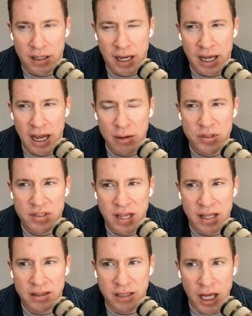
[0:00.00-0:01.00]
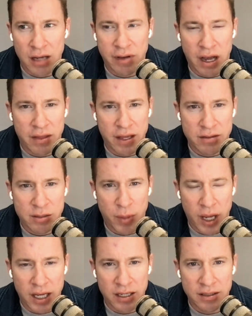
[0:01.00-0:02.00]
I would say, love how they
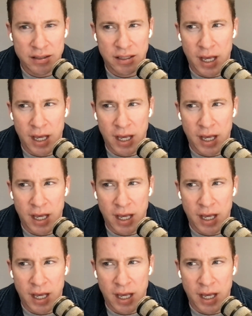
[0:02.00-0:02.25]
spend,